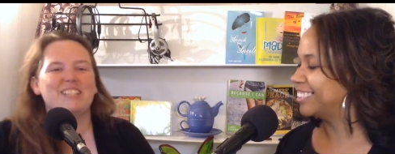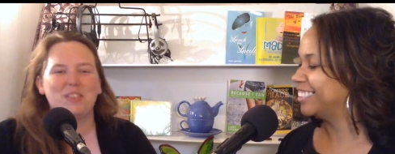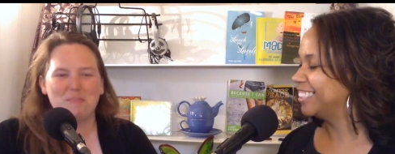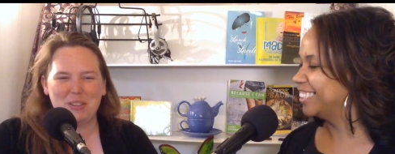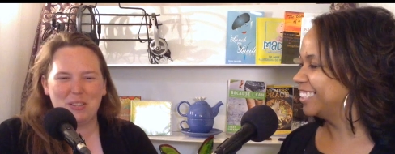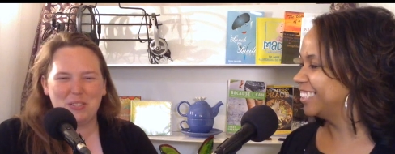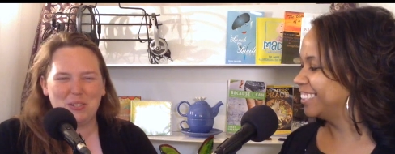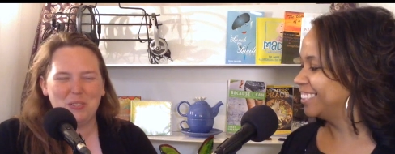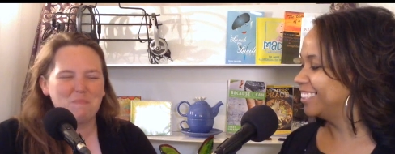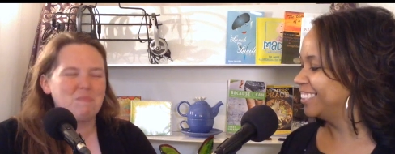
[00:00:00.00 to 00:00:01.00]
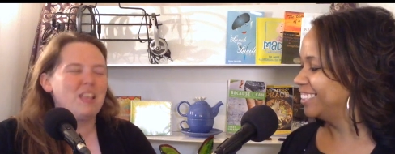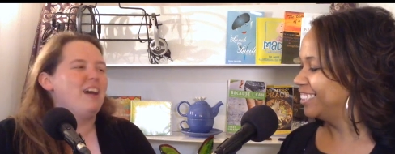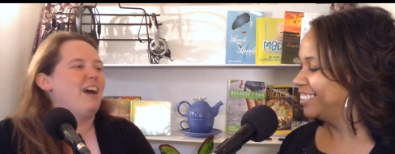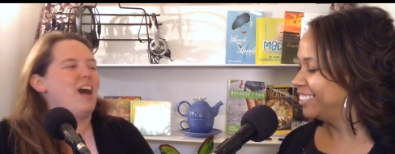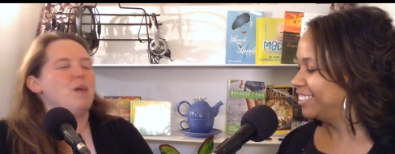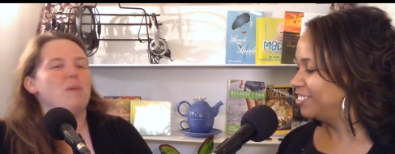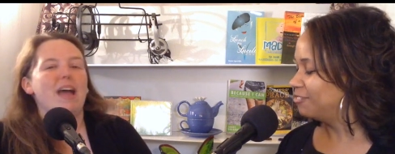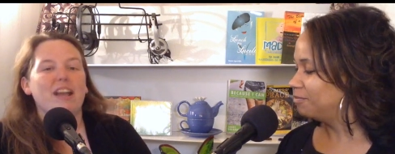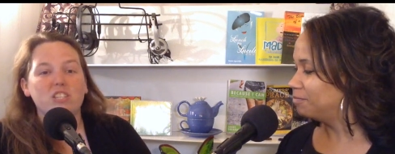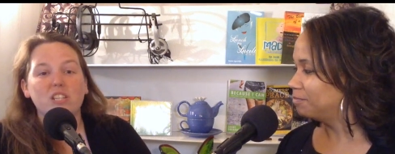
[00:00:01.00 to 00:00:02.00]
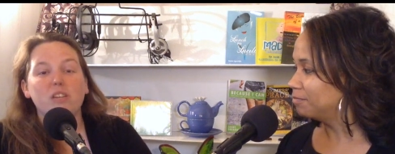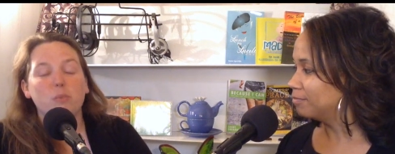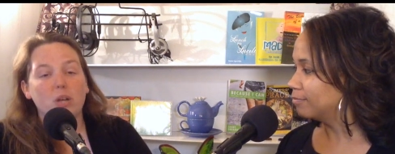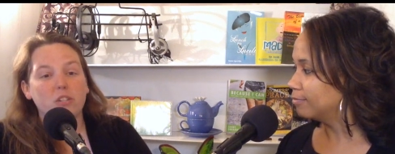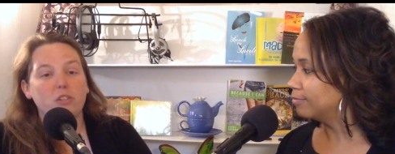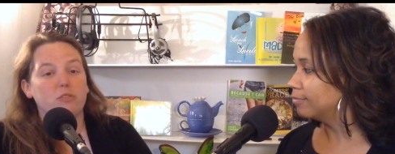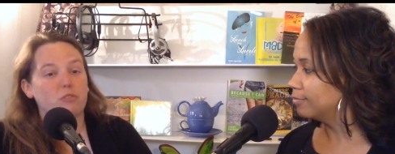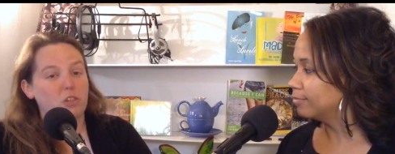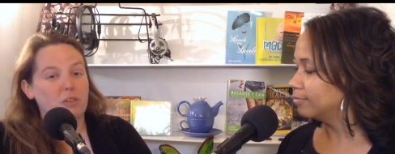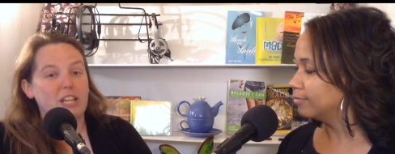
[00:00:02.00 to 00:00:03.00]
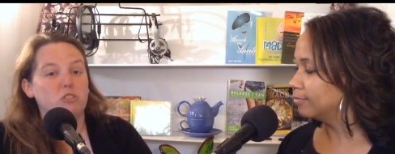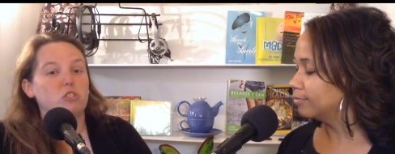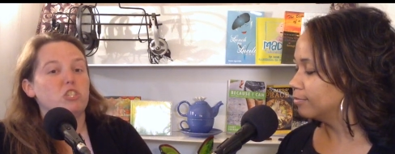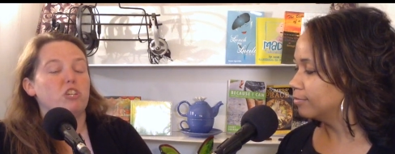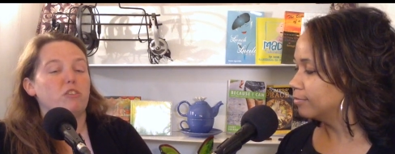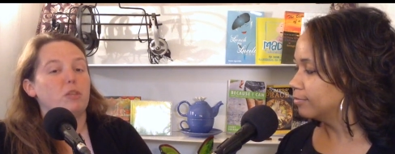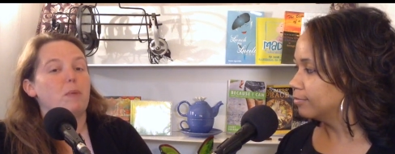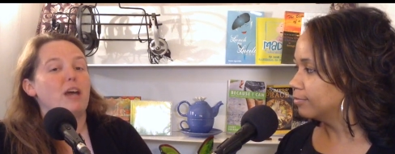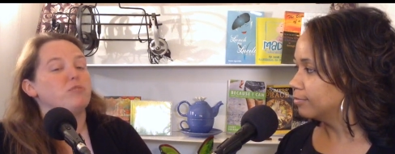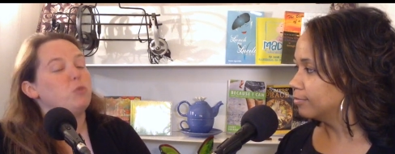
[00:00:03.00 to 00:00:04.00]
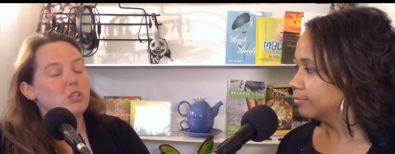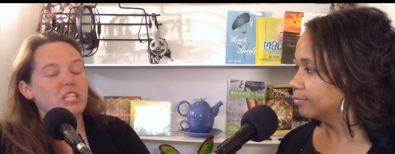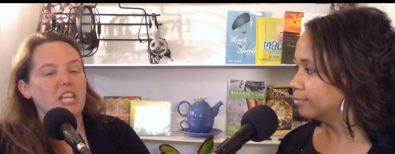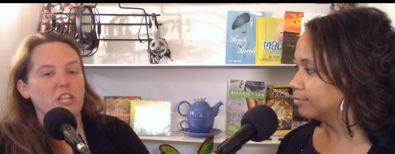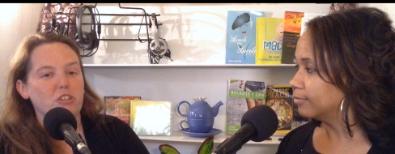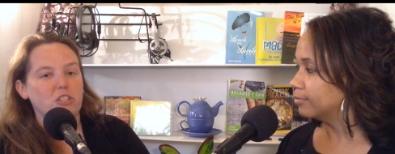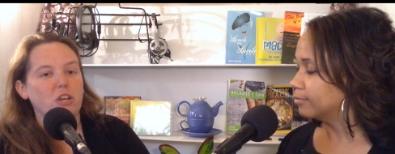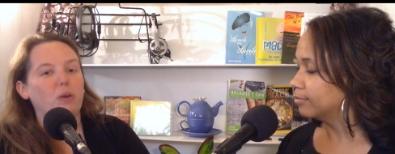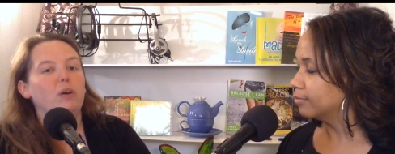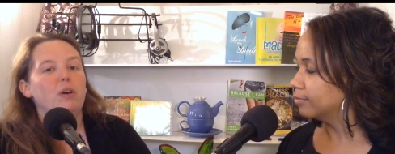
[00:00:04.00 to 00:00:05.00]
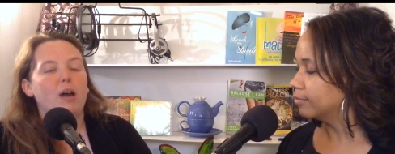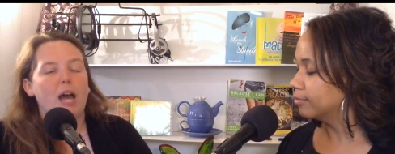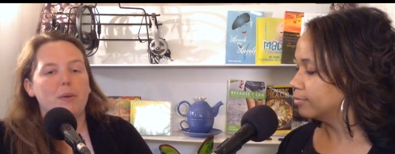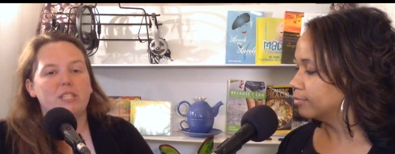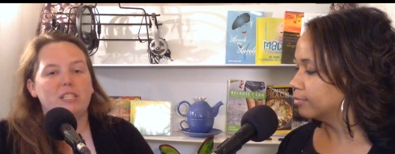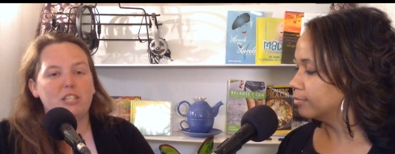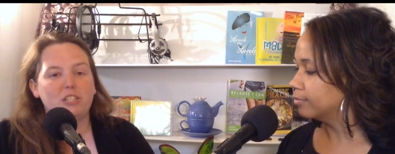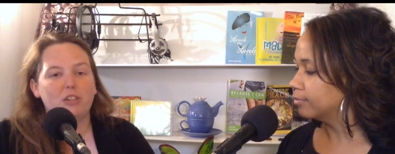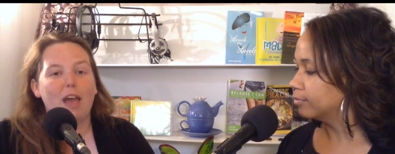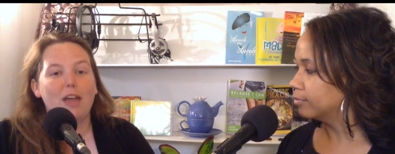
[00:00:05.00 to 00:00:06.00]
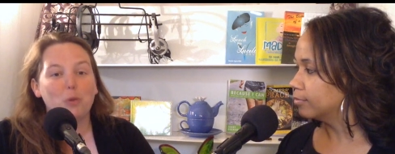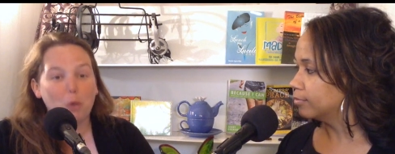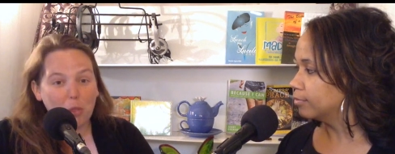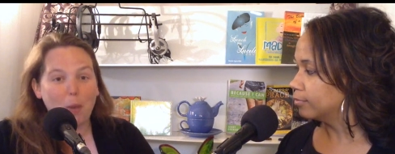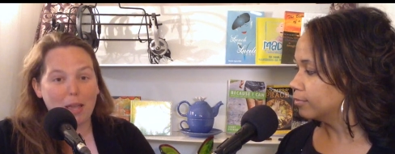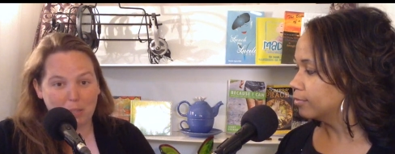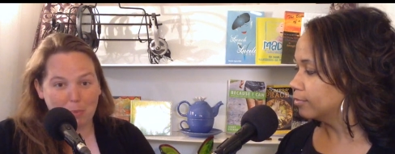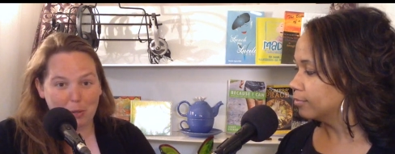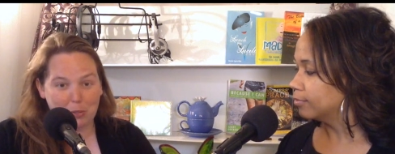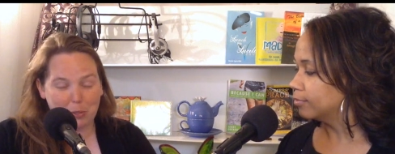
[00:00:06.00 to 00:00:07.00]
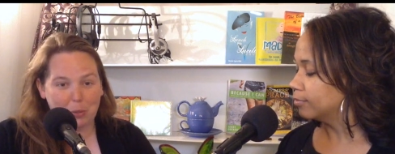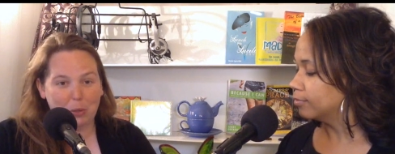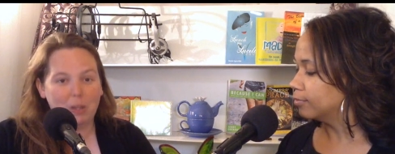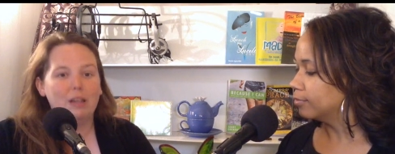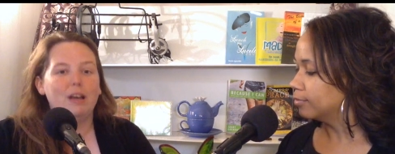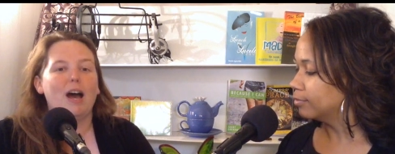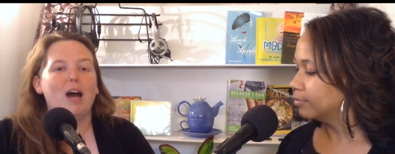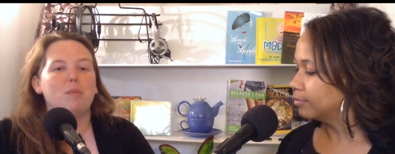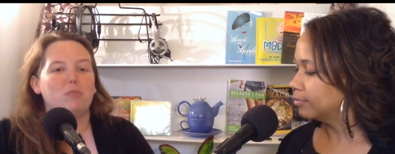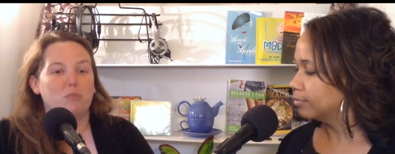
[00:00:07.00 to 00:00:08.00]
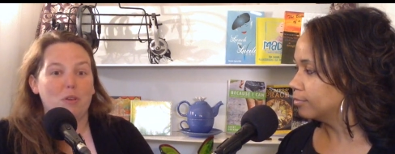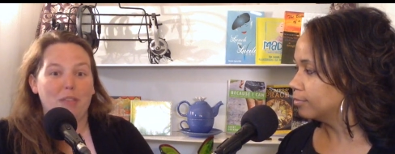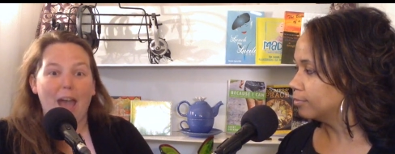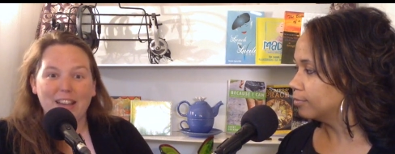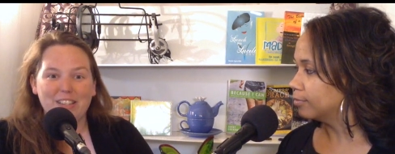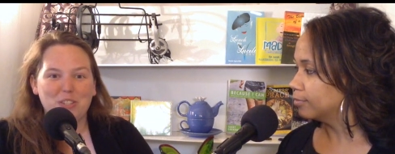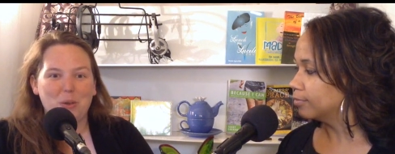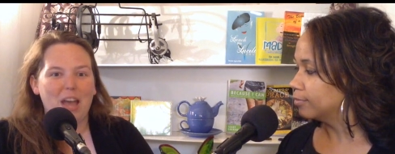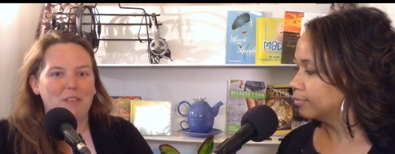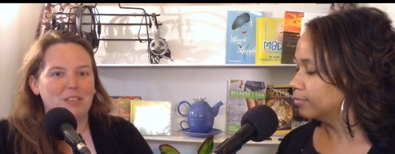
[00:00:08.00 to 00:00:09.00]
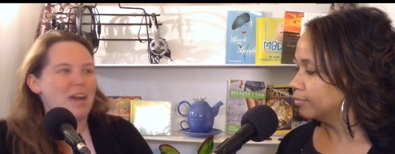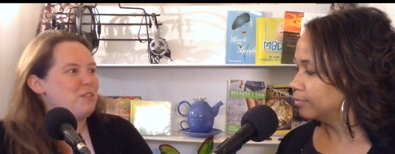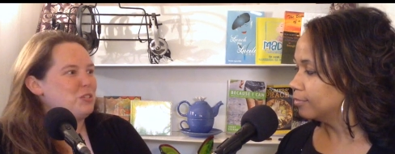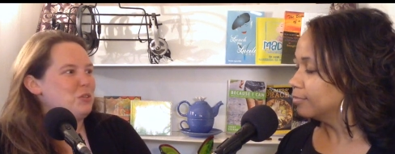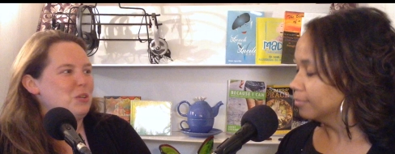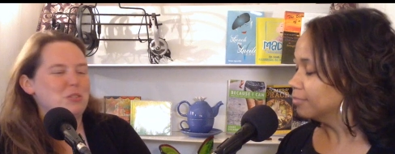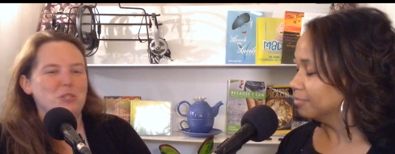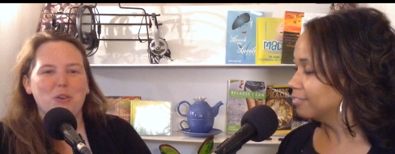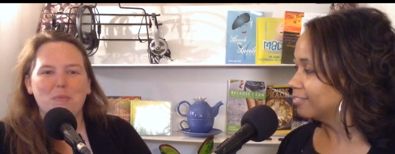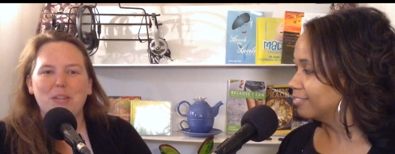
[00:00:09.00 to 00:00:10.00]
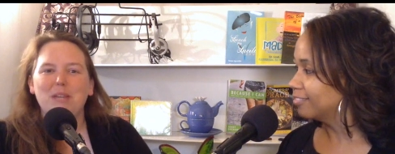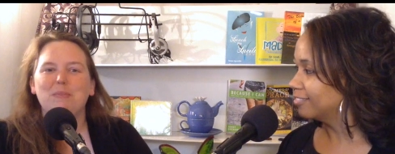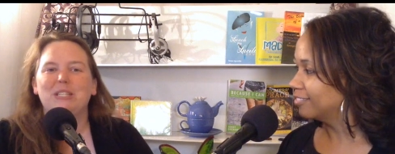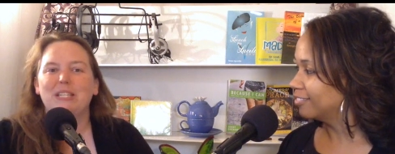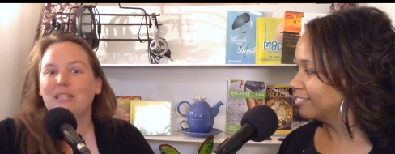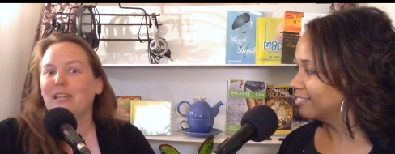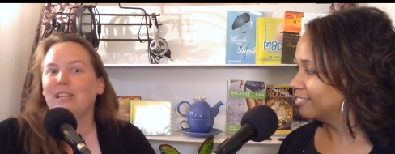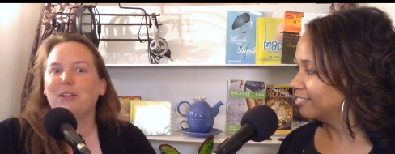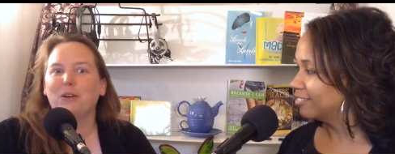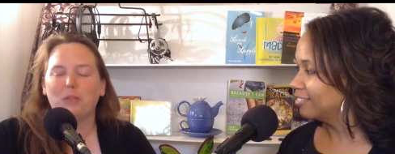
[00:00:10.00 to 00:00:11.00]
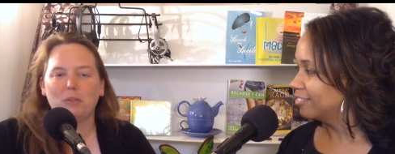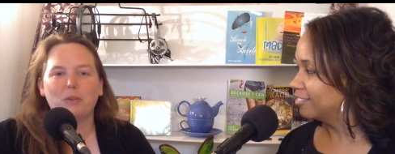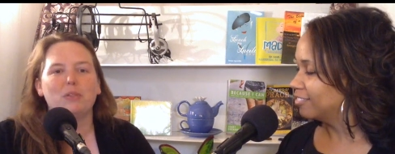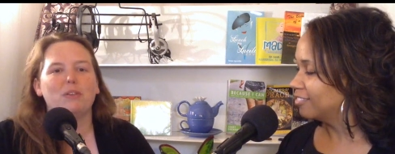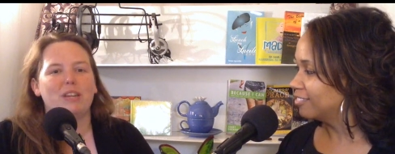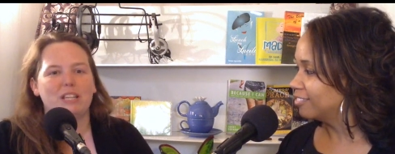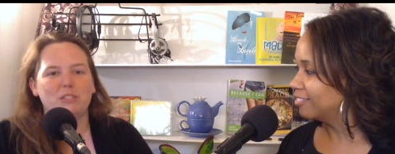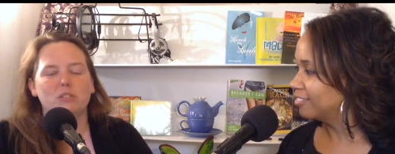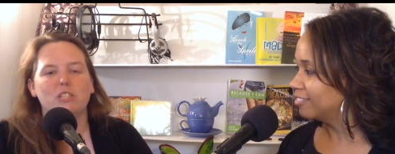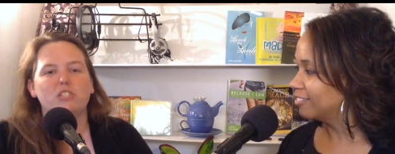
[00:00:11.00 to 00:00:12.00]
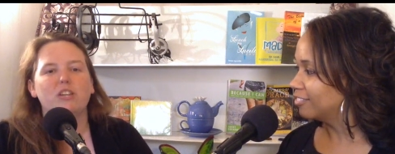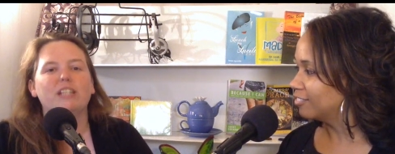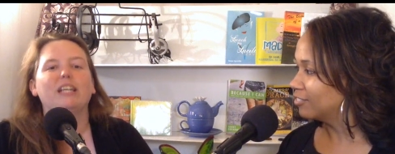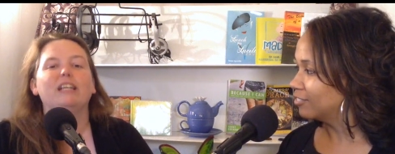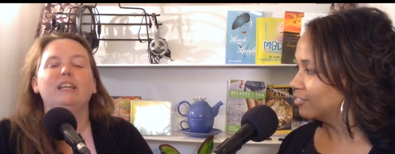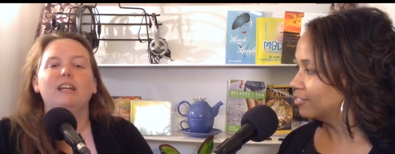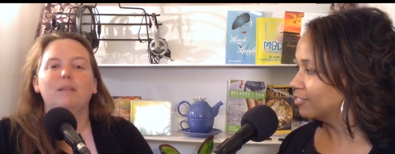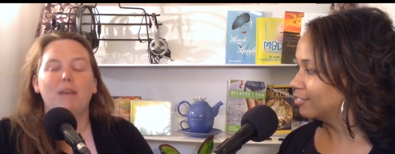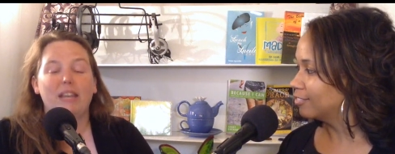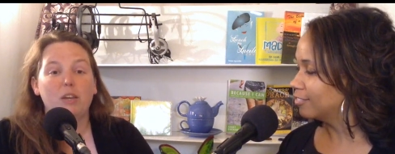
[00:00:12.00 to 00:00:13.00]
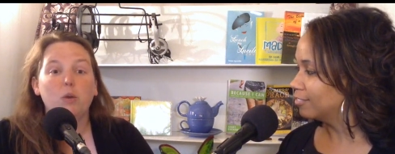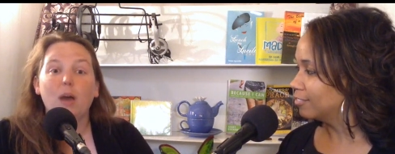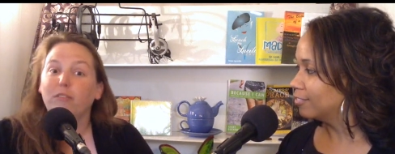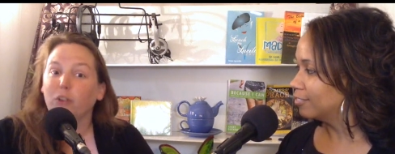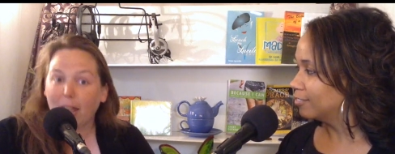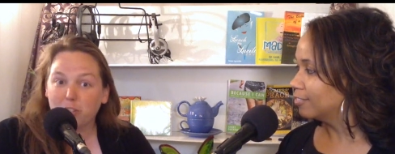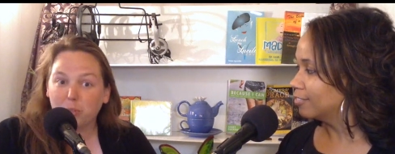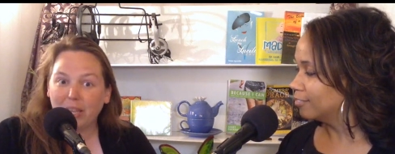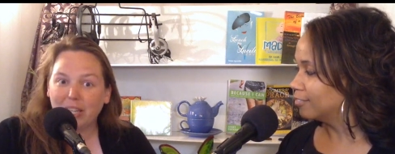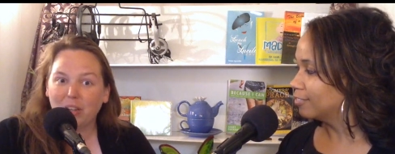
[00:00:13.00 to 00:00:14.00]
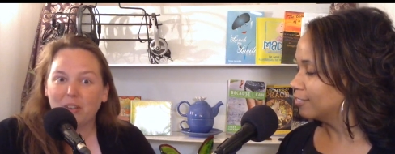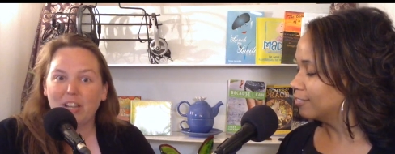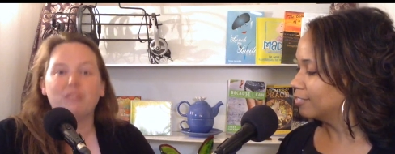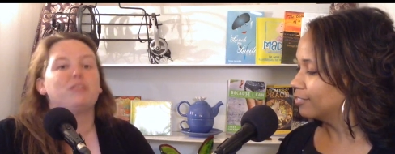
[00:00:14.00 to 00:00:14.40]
Speaker 1: Southern Middle School. Um, I actually have worked for the, for the Reading School District for the past 14 years, though. I was a teacher at Northwest Middle School uh, before that. So I have a lot of students who I've been able to see go through the Reading School District and many who have graduated graduated already from